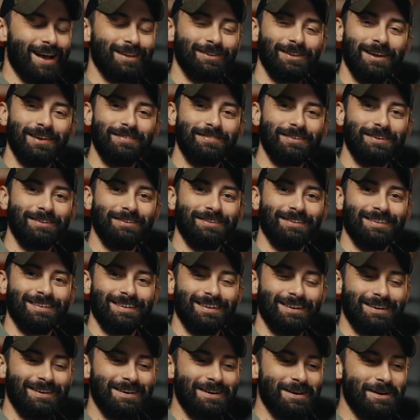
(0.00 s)
I love you.
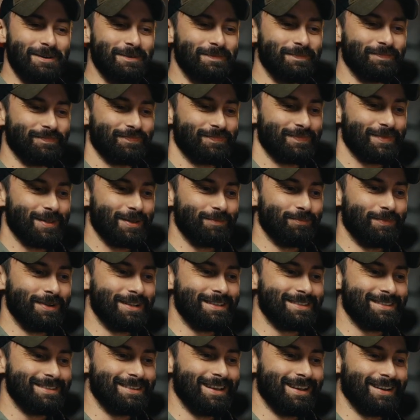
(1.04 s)

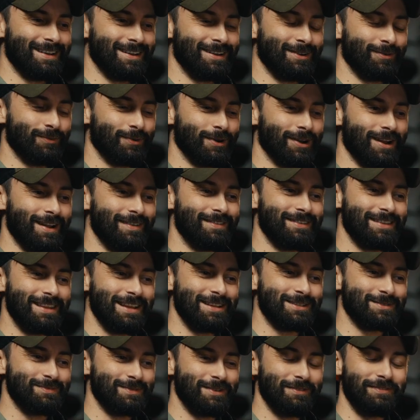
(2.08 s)
But we're gonna have to
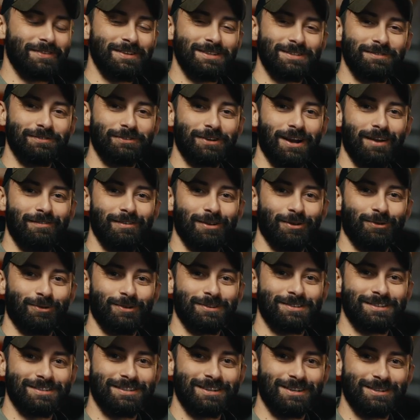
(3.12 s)
take some defensive driving
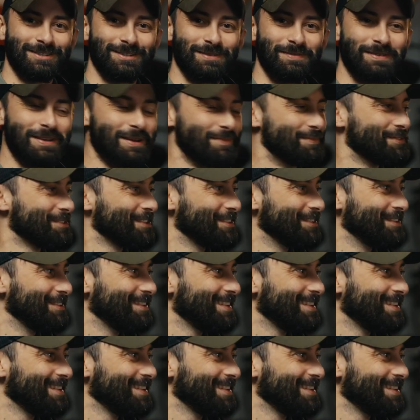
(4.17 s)
courses here sometime soon.